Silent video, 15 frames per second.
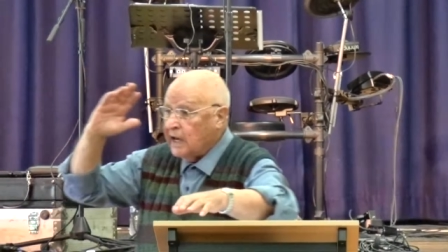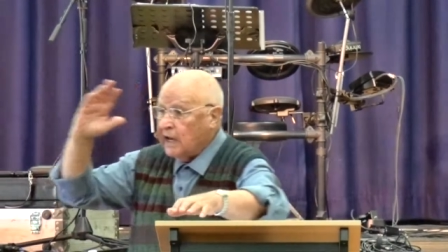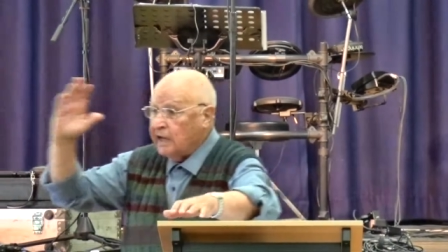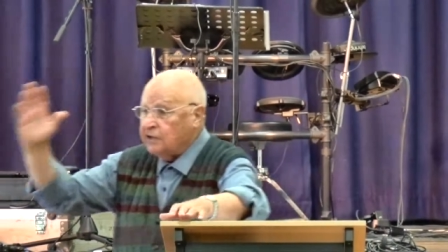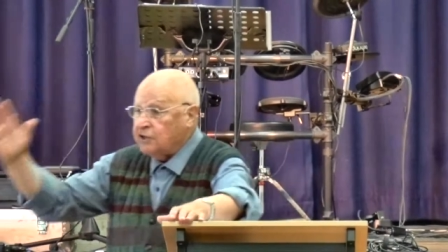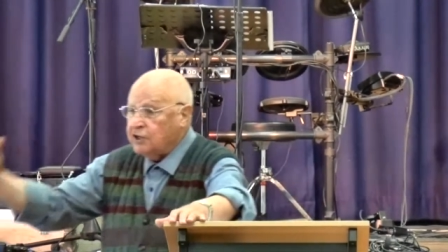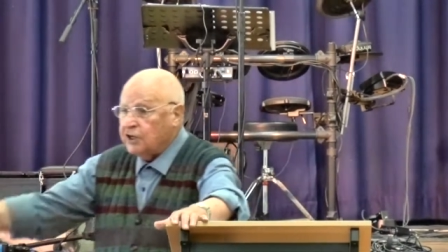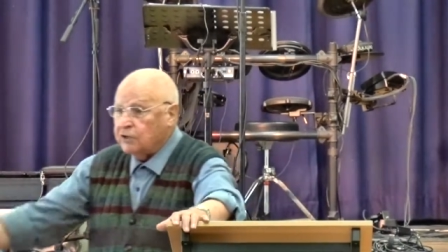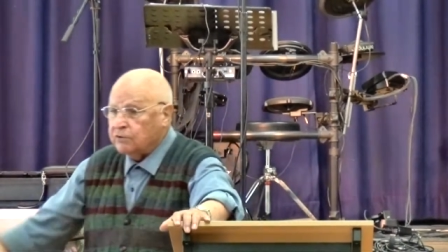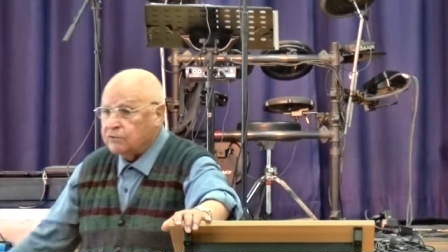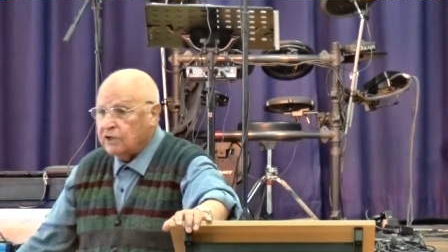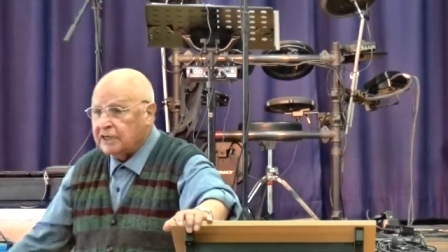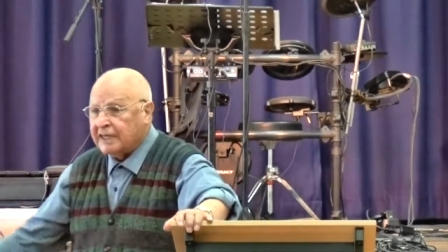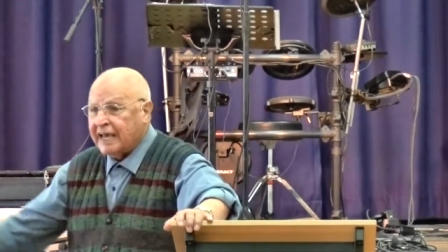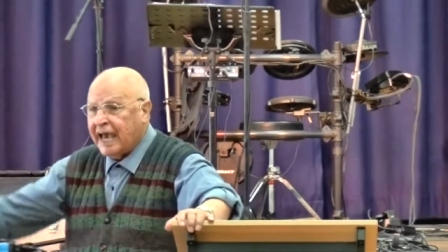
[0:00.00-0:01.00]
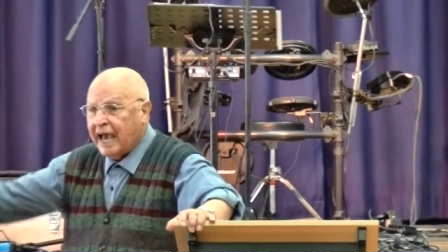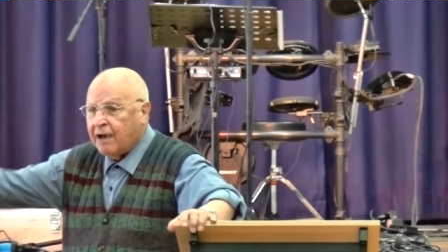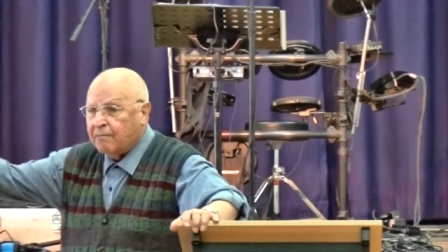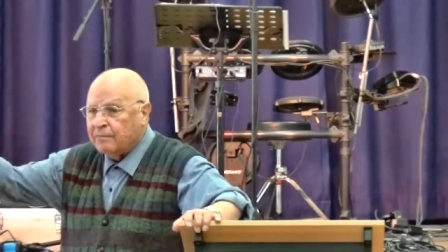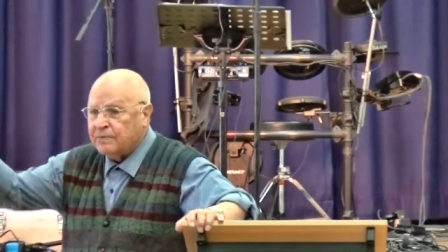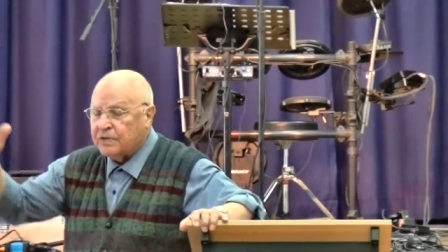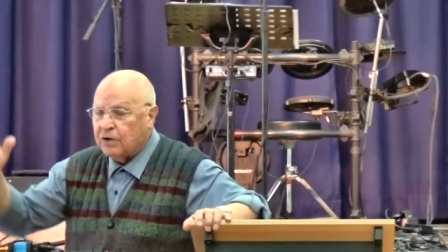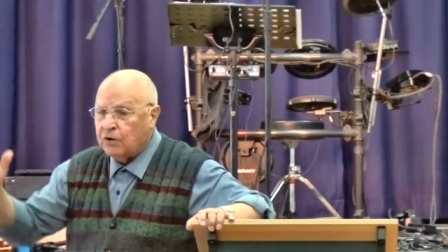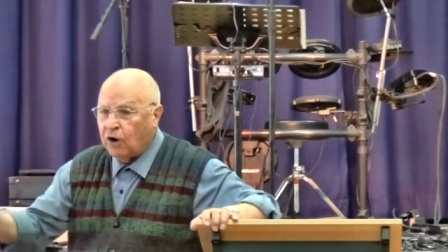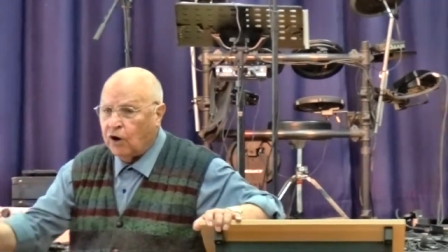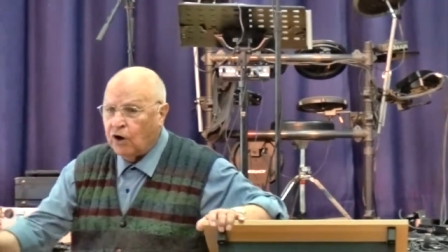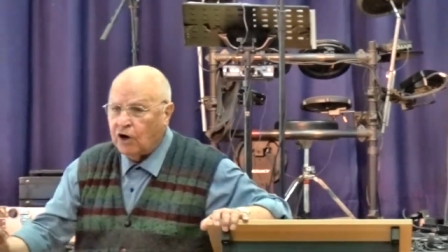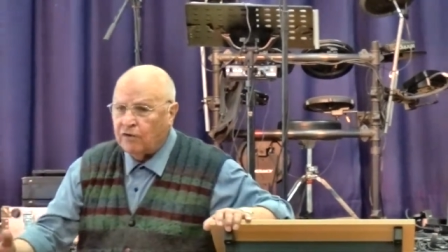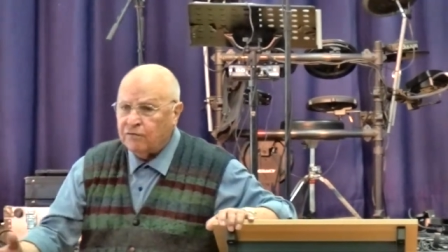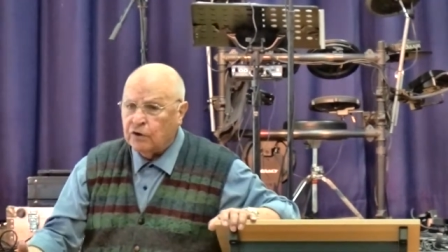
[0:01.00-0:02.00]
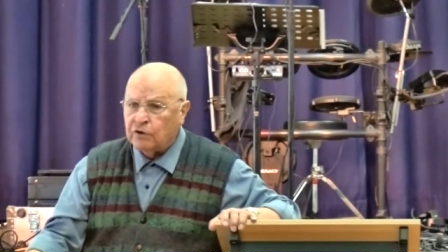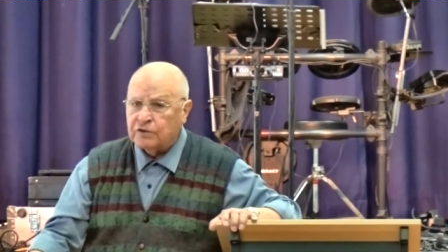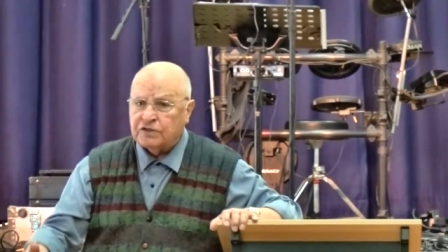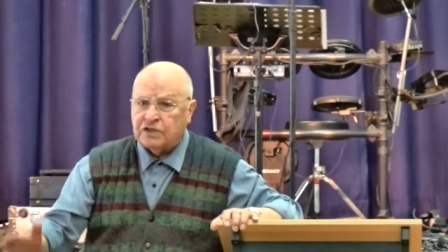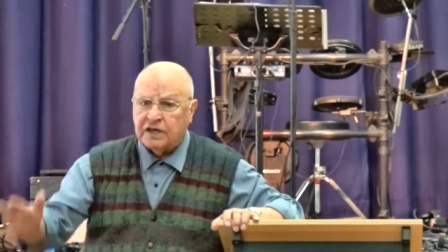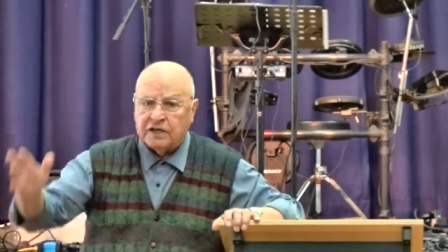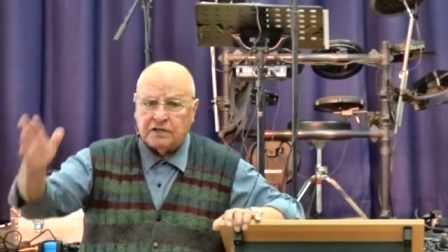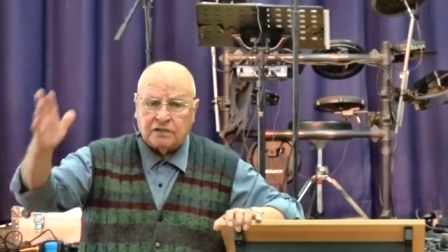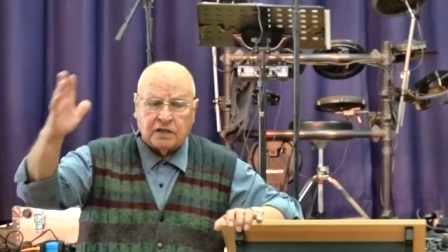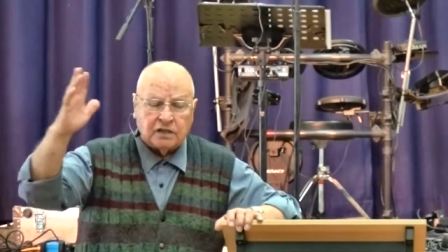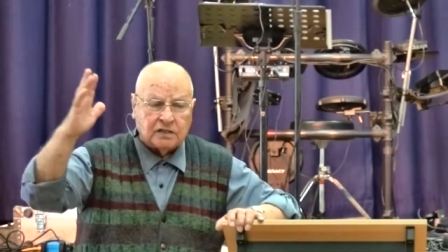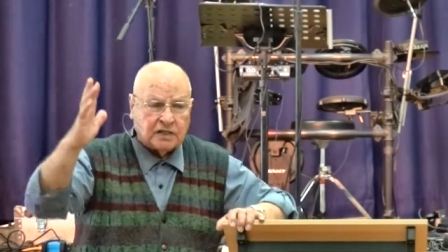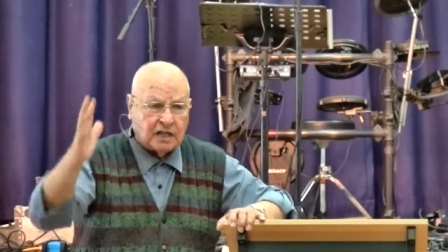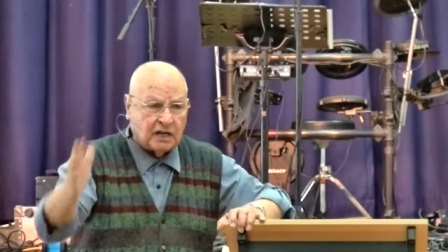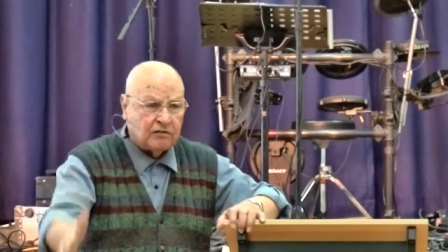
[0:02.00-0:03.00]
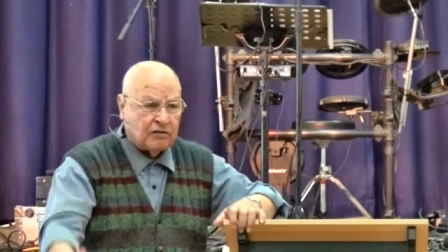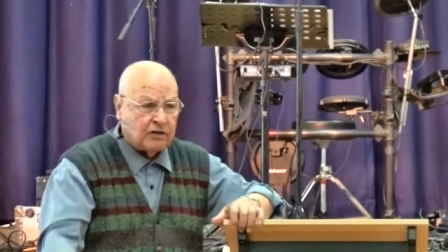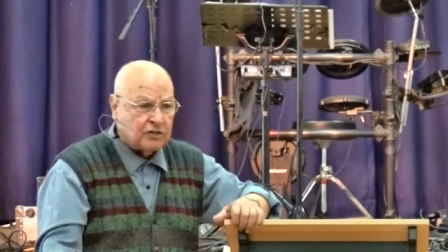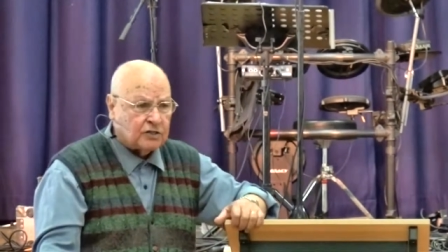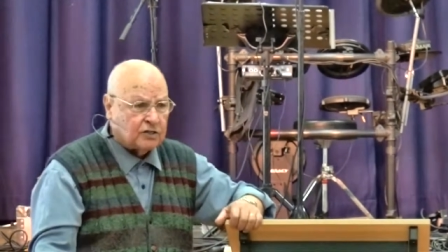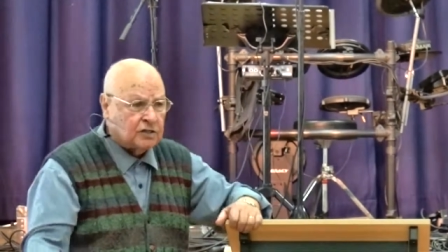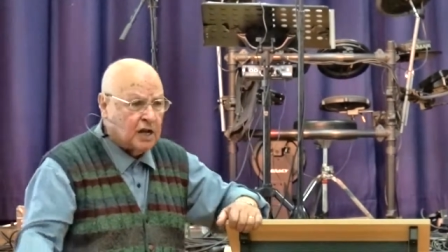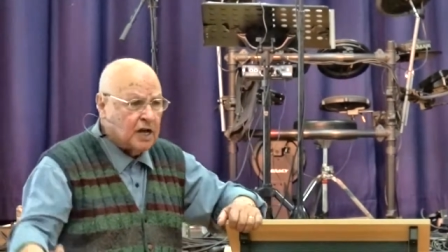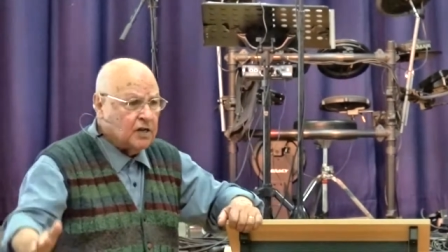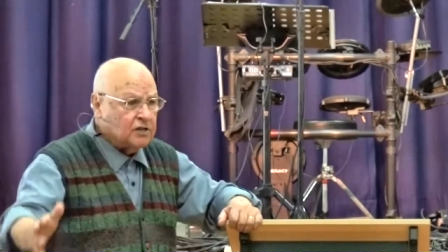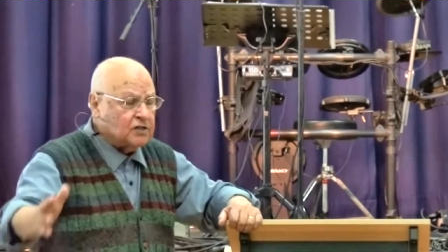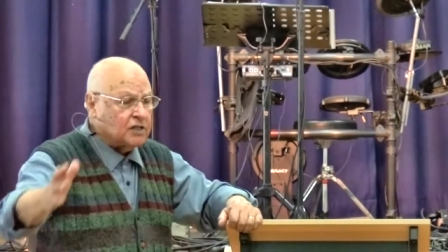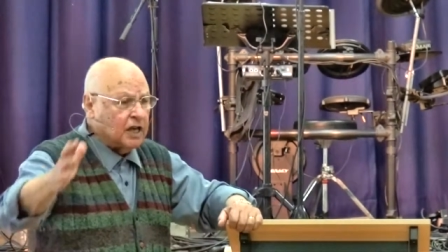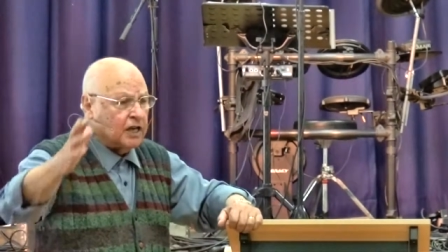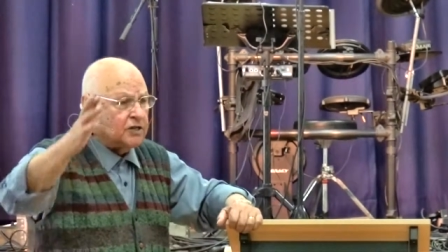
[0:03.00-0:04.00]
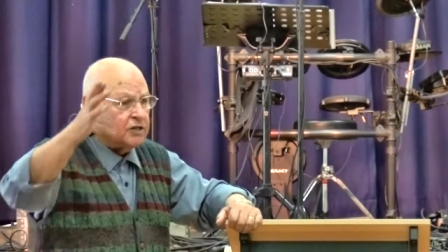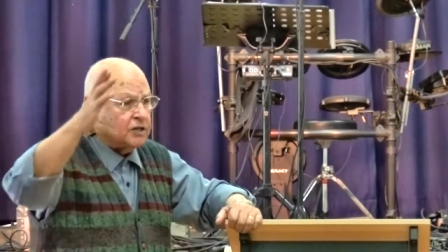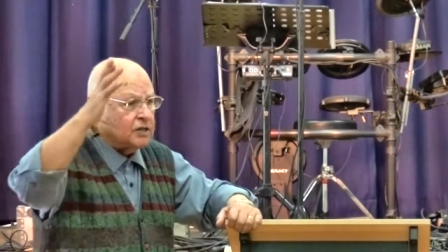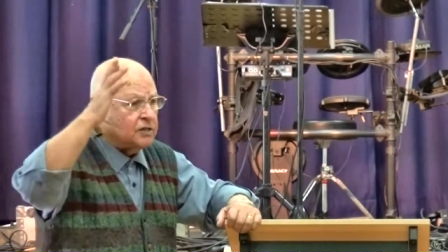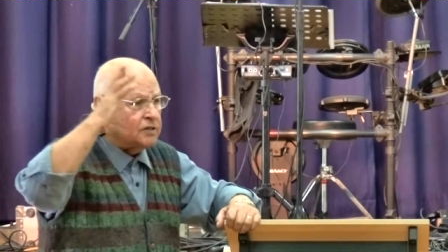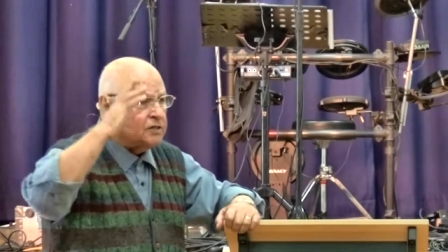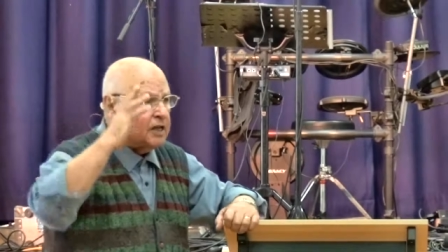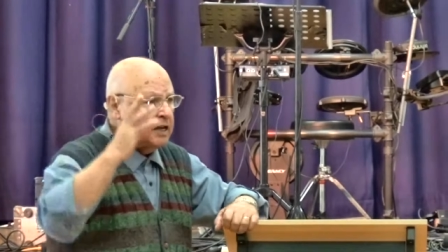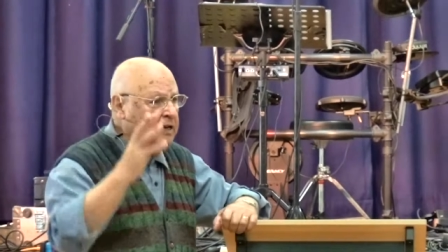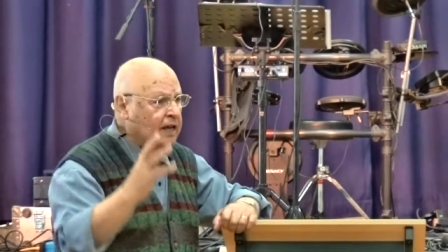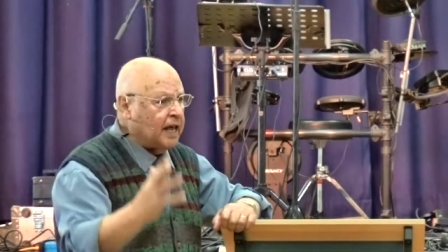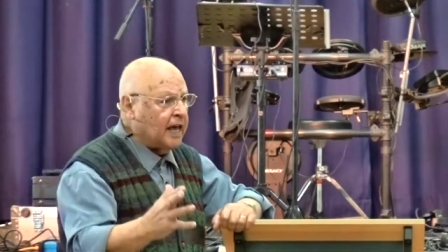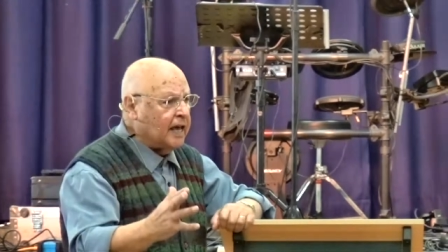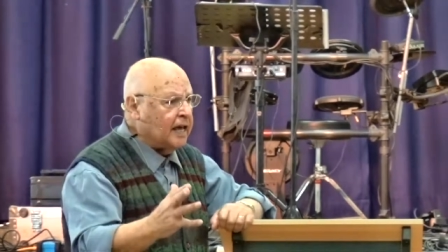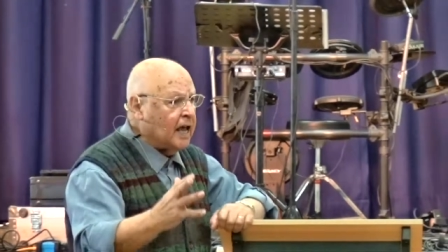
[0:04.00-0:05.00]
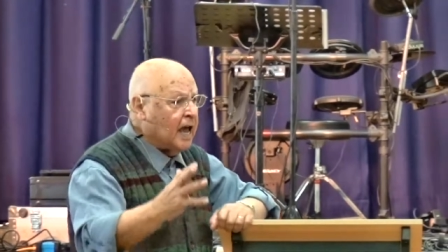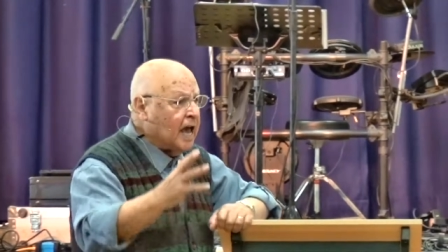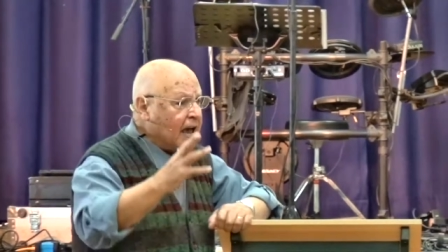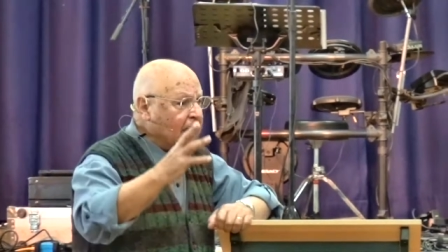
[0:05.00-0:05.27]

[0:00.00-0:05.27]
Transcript: and children camps, and all of those things, and television stations. And they